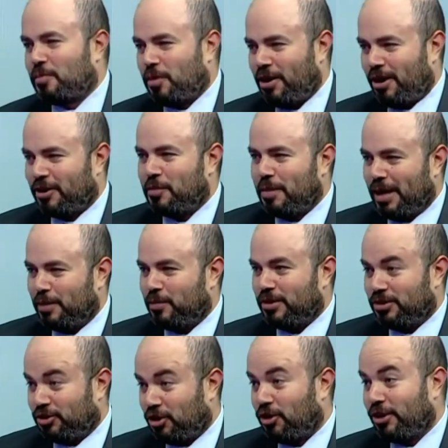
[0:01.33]
preoccupied
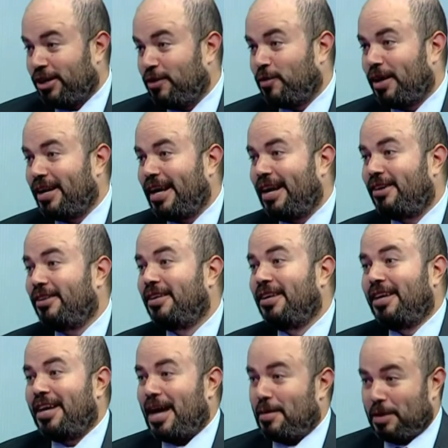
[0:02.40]
with turkey right now,
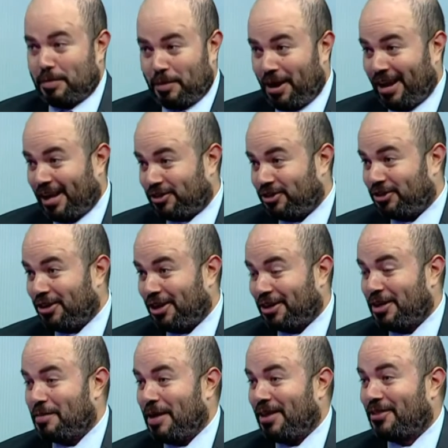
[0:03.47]
and I'm not actually
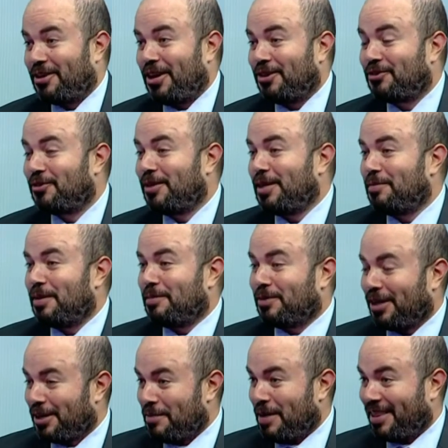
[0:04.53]
talking about the country. I'm
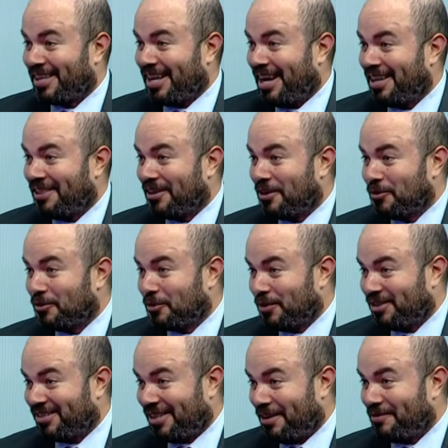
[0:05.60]
talking about the kind that goes
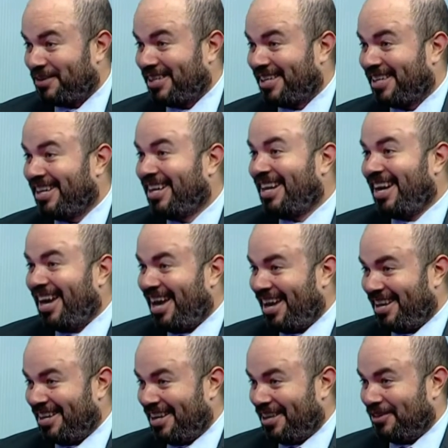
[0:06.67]
with stuffing
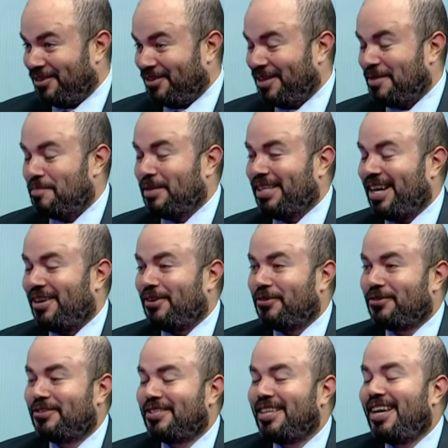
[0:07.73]
and
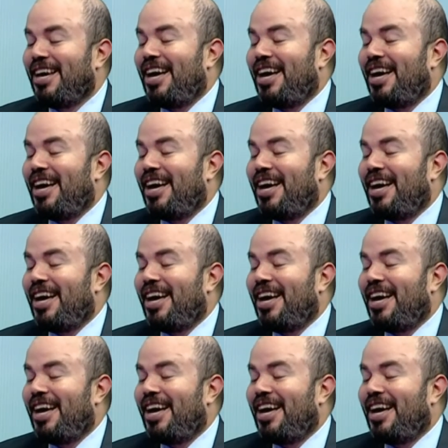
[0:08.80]
potatoes.